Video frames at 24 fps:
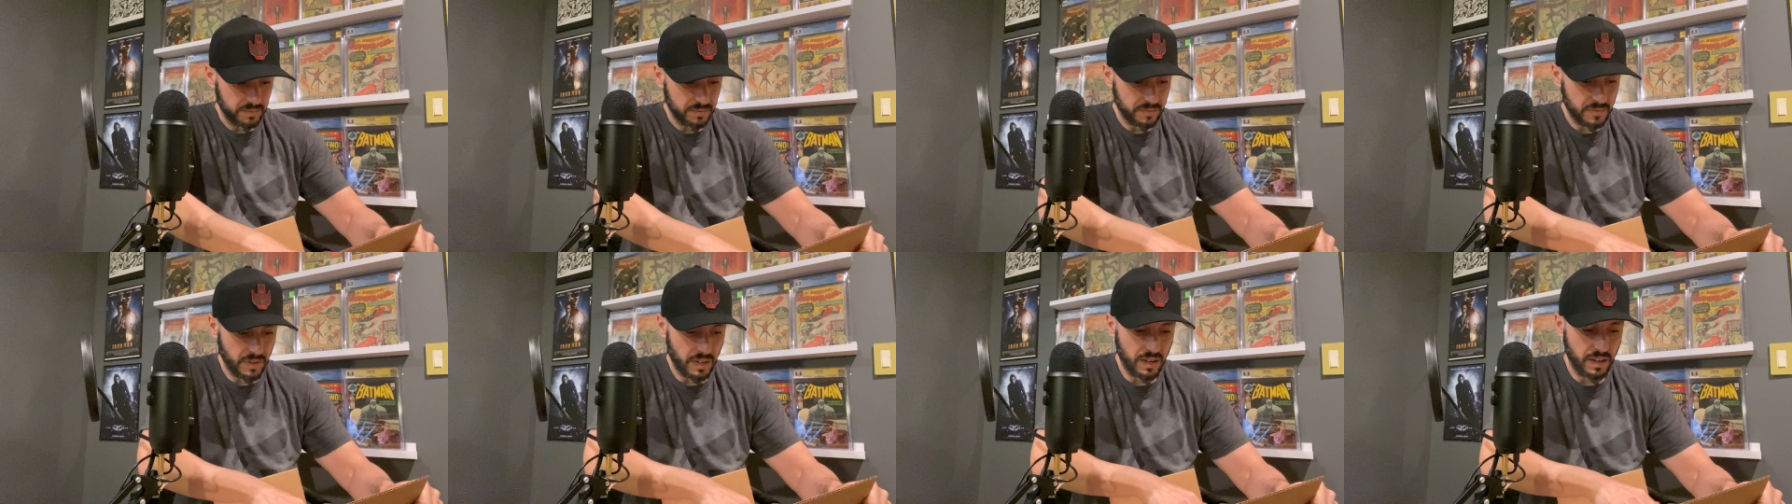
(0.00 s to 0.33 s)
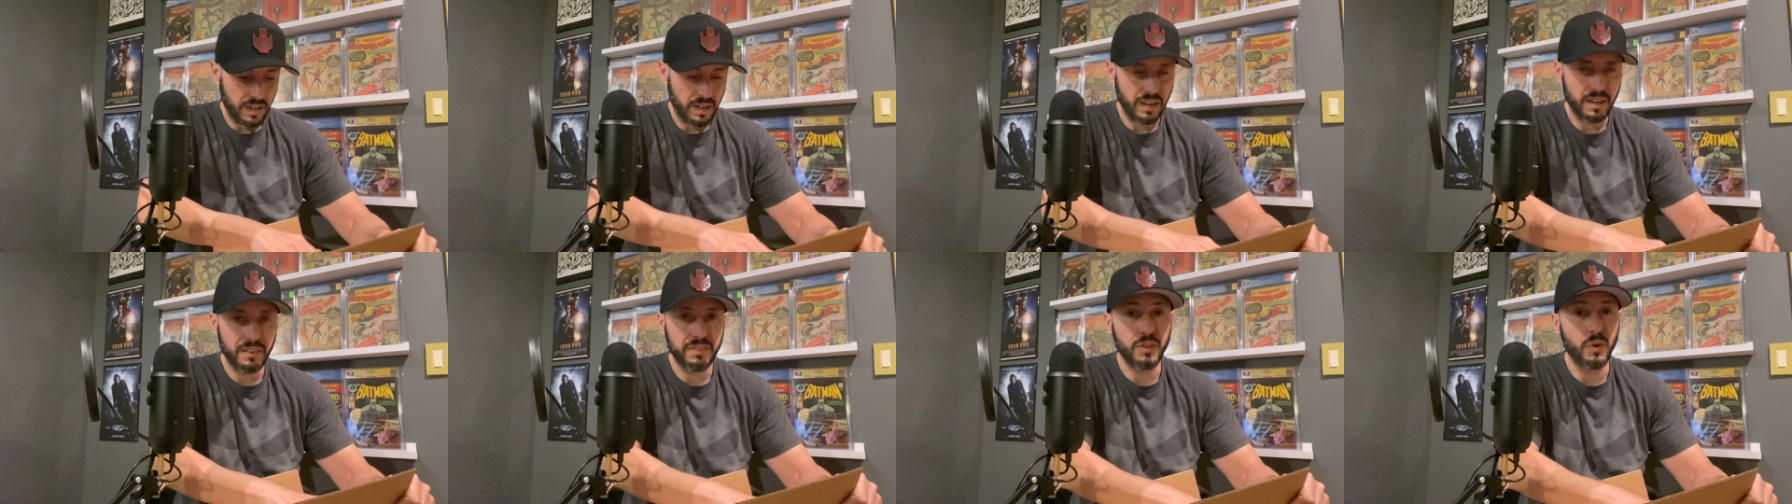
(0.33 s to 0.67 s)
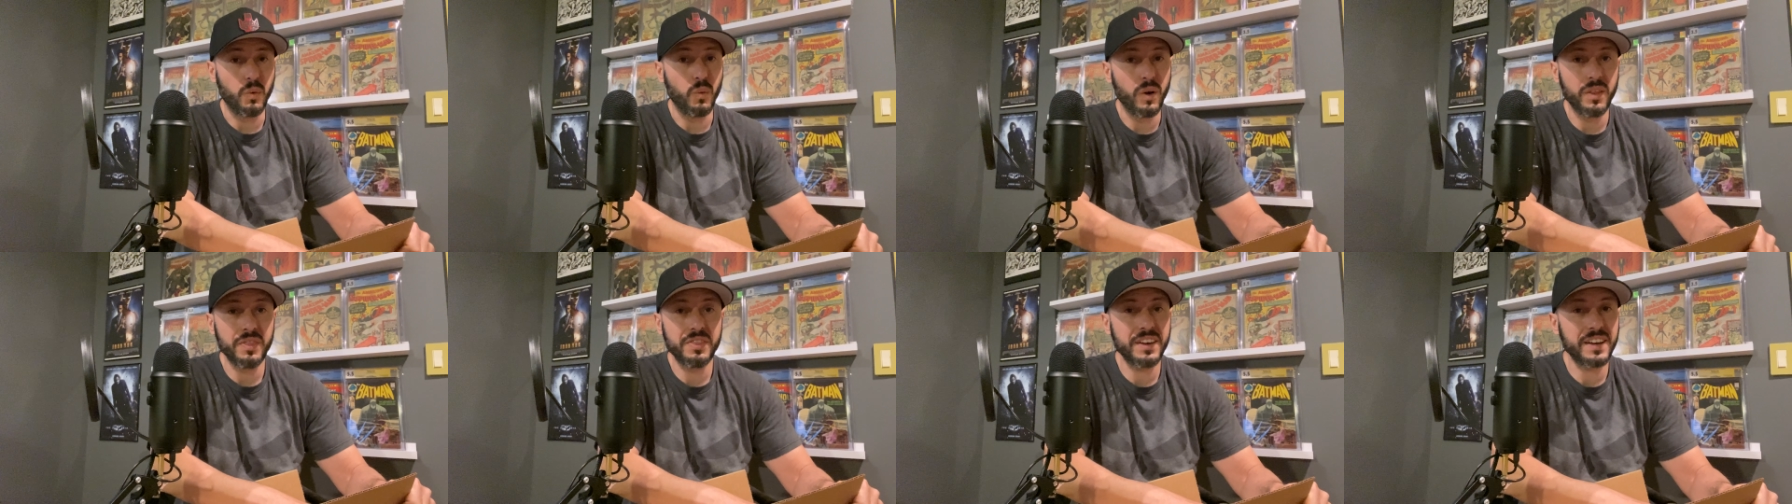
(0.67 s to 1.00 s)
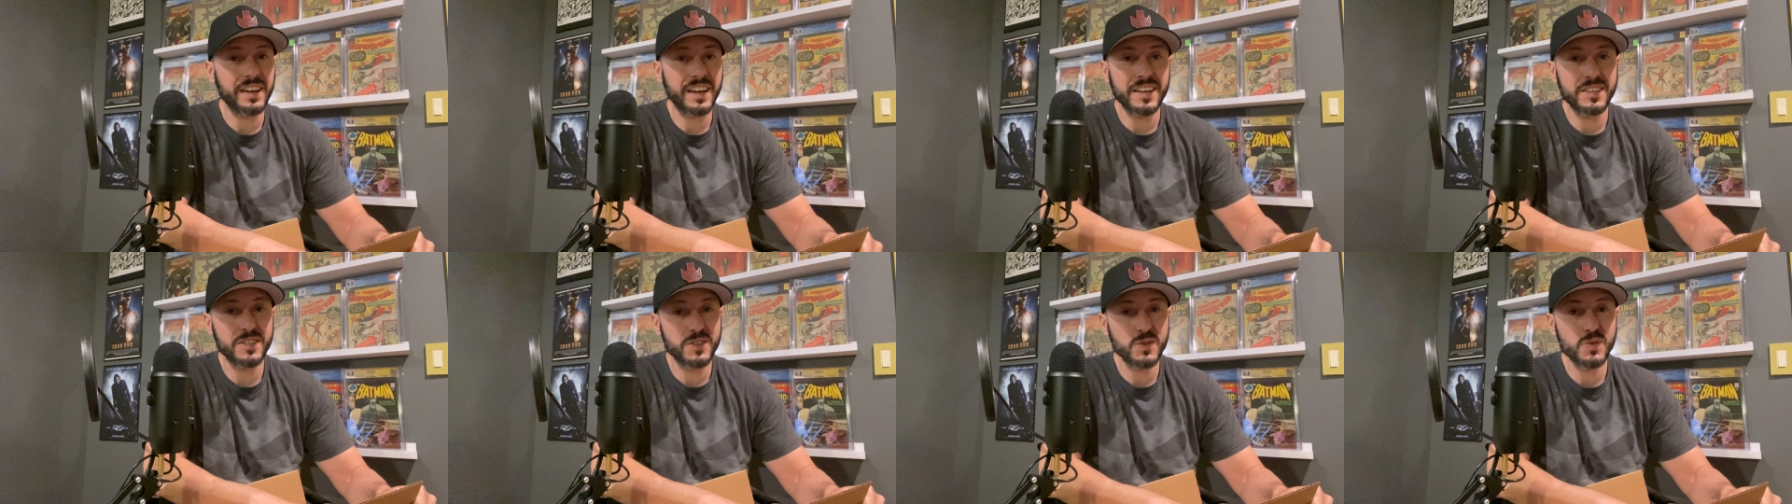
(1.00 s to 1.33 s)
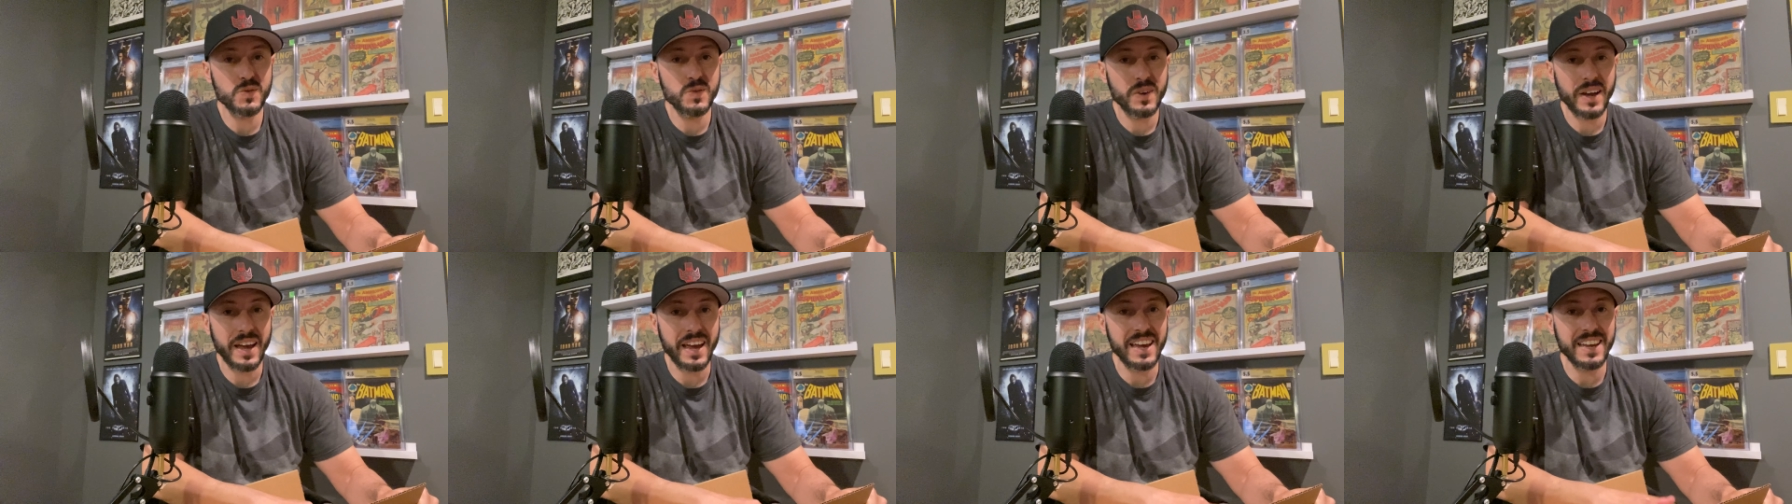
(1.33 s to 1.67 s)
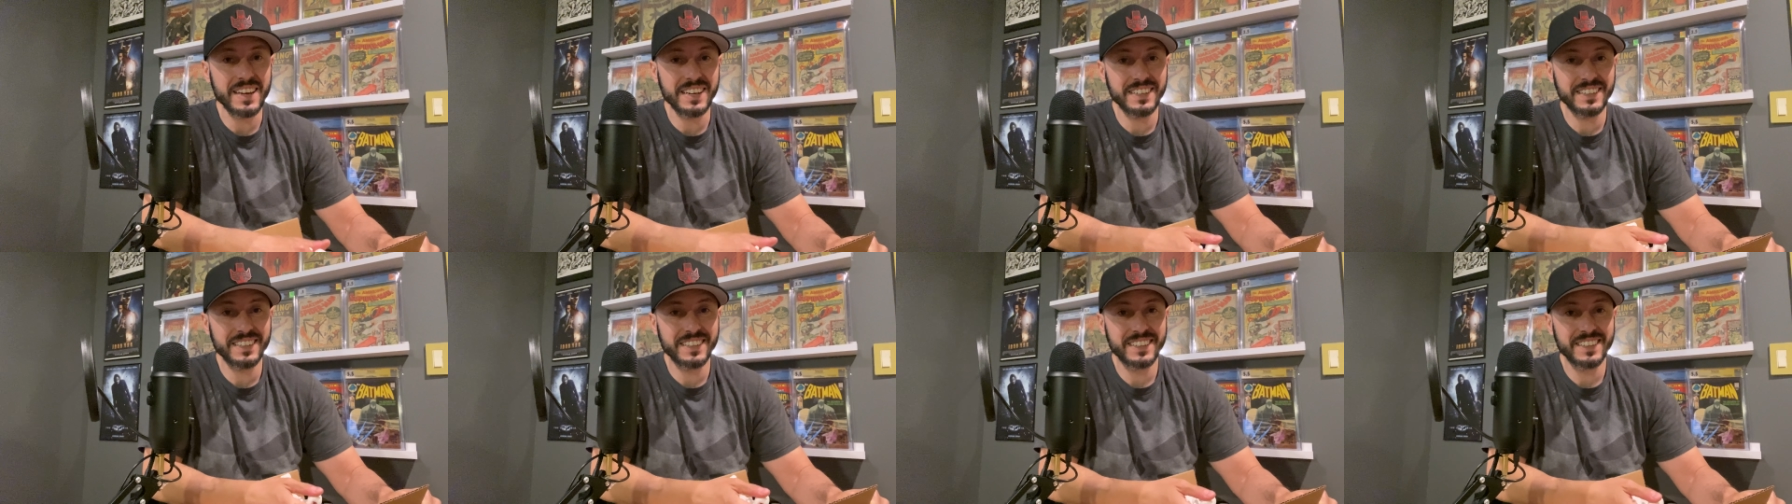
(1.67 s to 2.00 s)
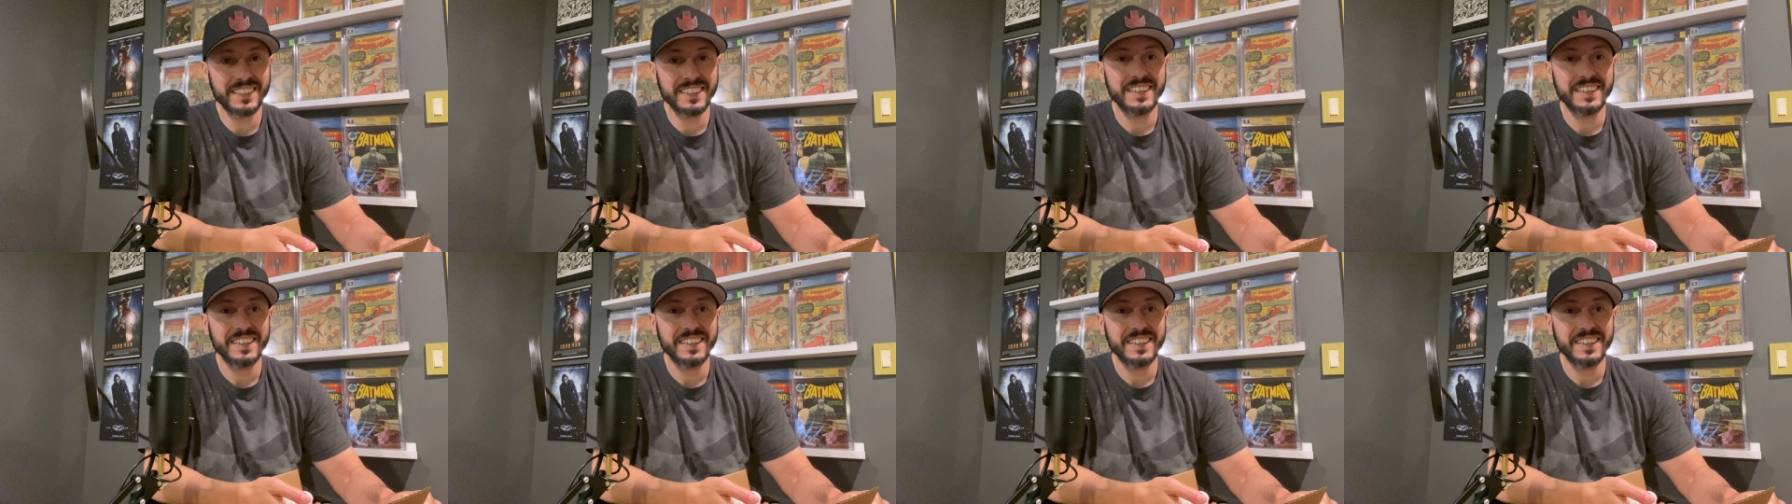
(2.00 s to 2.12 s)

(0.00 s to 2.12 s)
Uh, the one thing I do hate